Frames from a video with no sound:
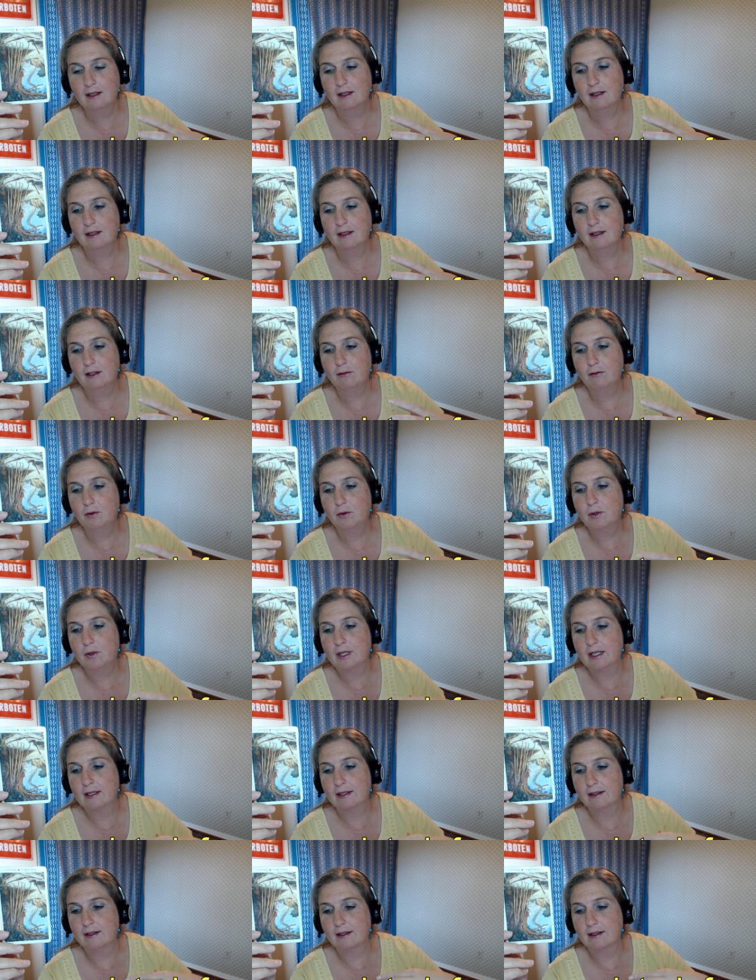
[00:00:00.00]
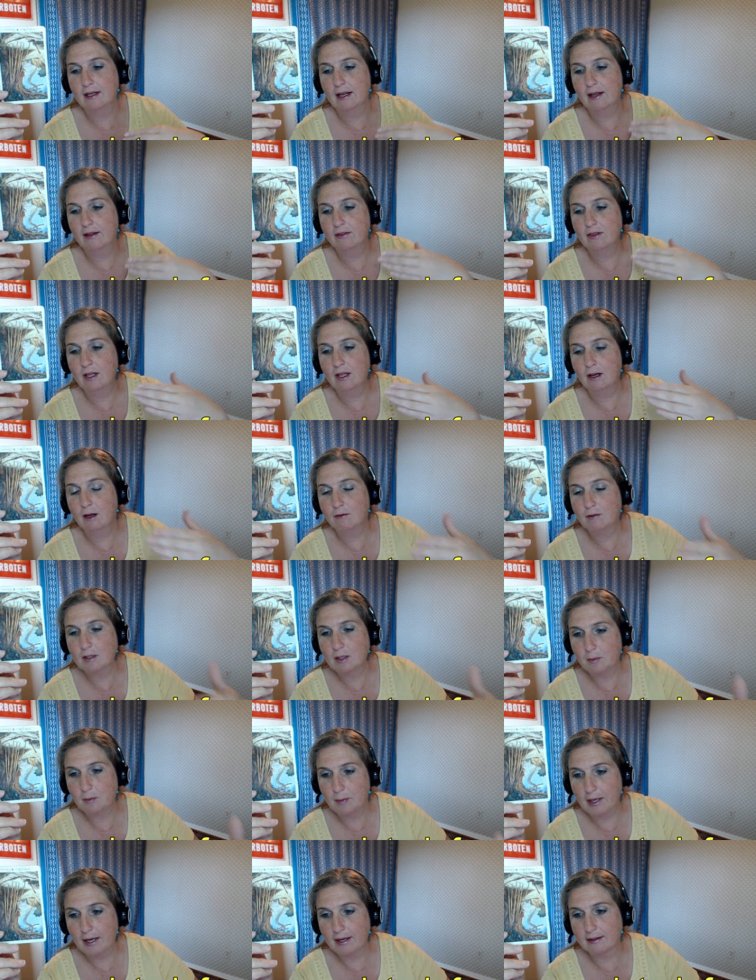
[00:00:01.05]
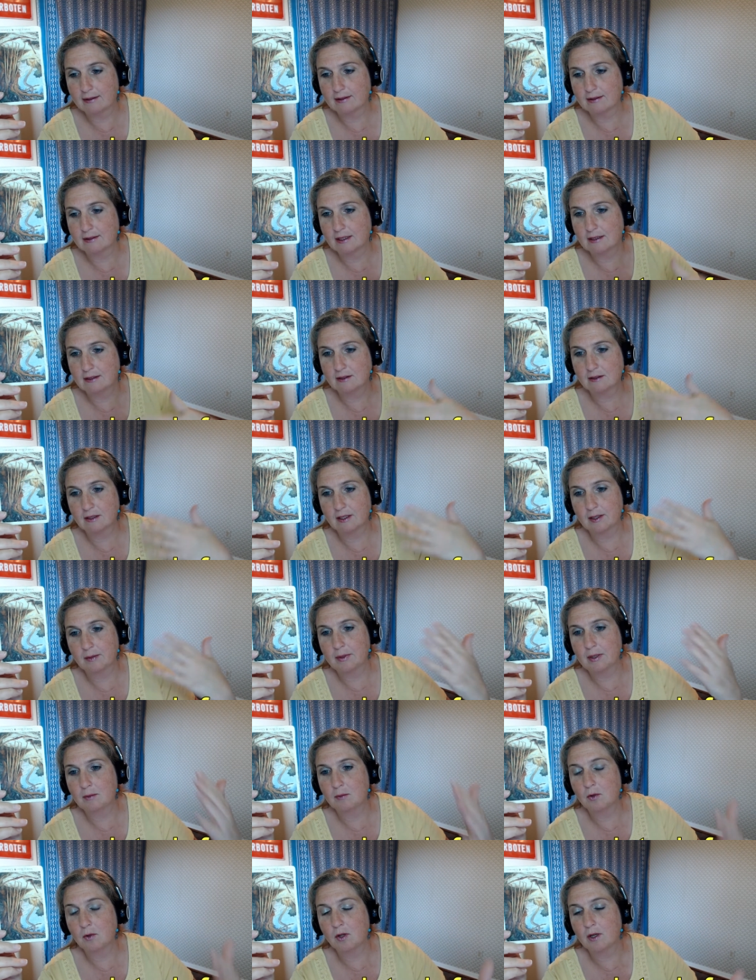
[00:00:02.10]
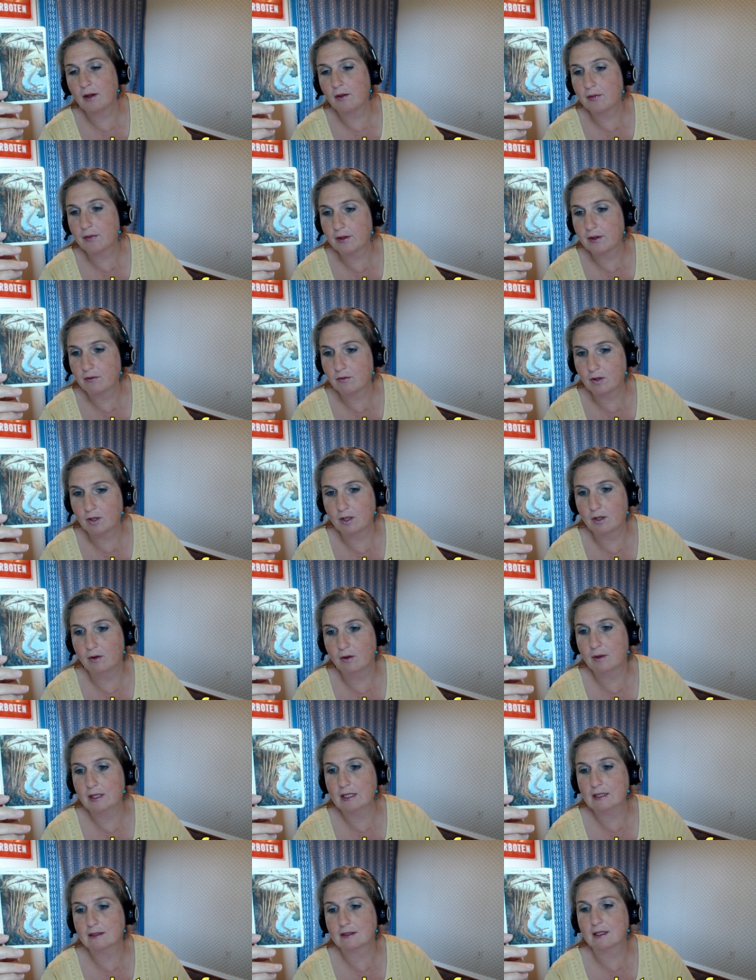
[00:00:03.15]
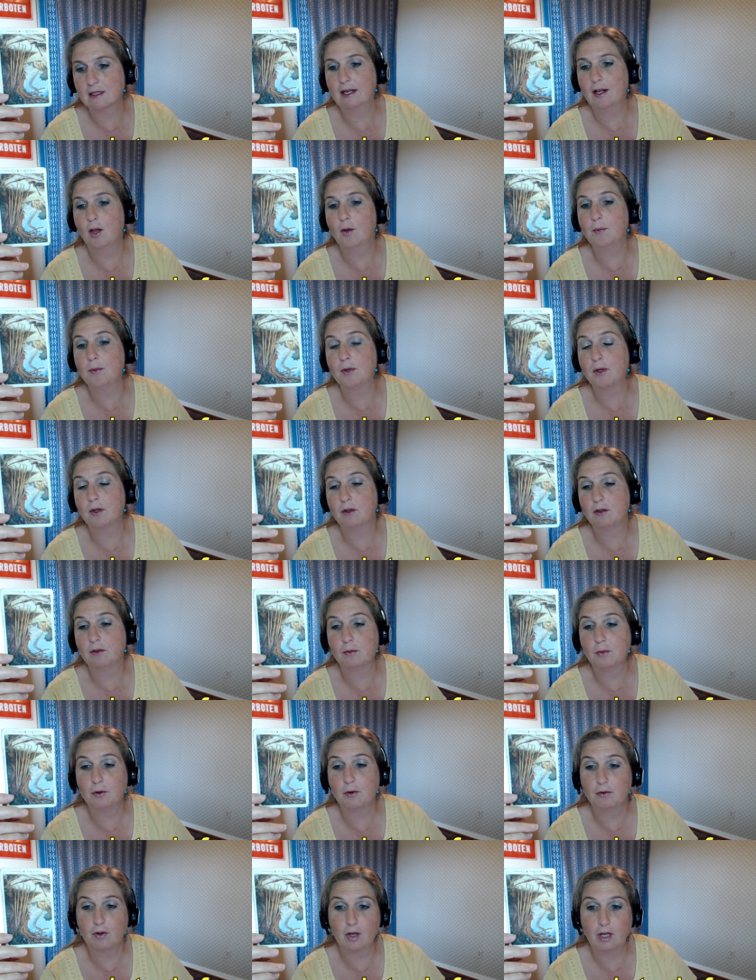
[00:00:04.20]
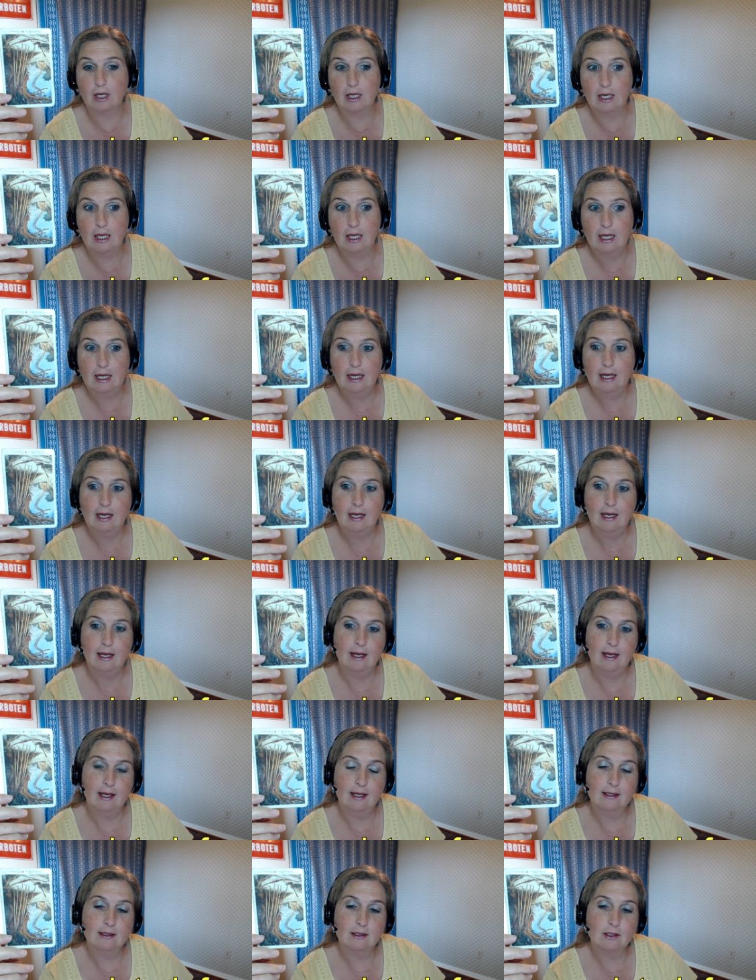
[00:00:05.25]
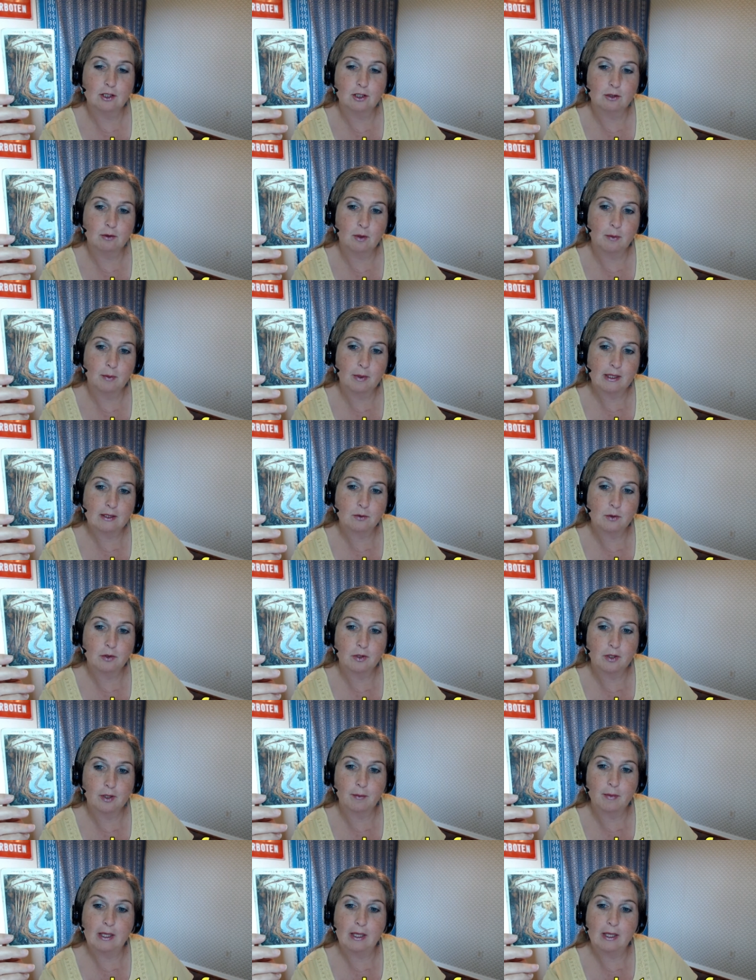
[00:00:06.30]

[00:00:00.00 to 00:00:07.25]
if you can head that off at the pass, that's going to be more healthy for you, and that's going to help you to move on into a place where you can be